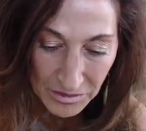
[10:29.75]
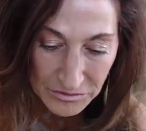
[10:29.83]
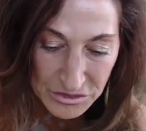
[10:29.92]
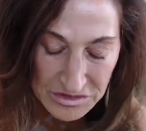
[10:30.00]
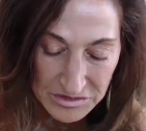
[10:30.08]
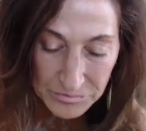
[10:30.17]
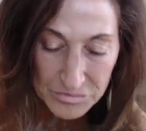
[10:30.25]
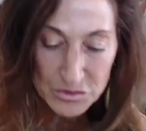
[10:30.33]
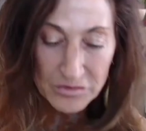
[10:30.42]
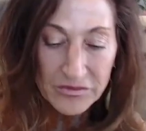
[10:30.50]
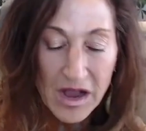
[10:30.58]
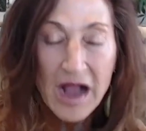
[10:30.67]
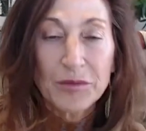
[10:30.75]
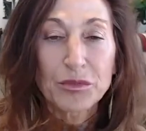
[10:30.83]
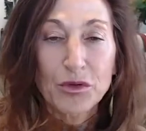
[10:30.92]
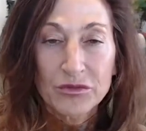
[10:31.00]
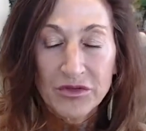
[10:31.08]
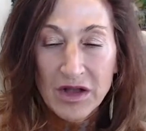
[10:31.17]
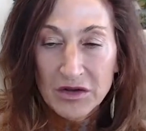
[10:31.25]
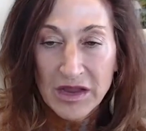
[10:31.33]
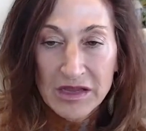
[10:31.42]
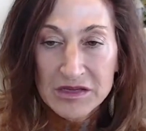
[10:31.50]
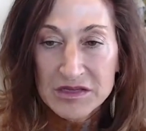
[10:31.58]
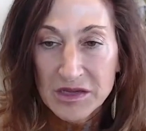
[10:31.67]
just a sort of a high profile
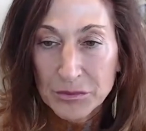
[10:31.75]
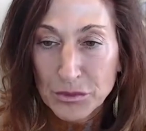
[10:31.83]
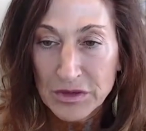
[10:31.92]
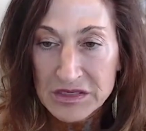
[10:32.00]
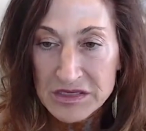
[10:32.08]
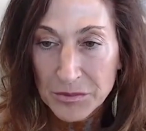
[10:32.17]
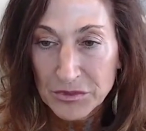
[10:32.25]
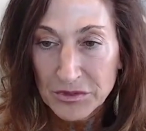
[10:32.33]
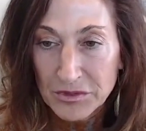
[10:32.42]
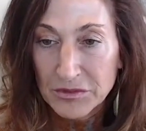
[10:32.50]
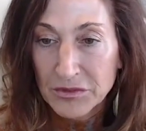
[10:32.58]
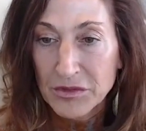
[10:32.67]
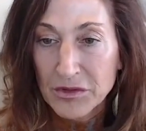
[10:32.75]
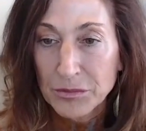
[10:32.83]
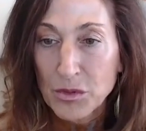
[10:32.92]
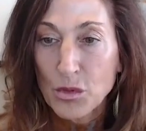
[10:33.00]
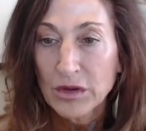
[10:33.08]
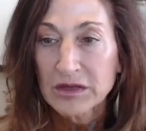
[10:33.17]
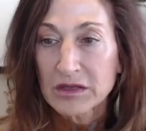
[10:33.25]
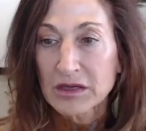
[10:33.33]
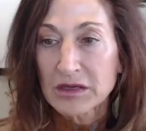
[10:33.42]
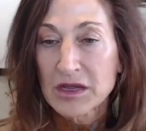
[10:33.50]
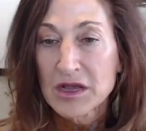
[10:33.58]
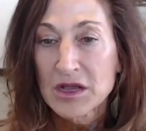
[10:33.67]
case that brings up the point that,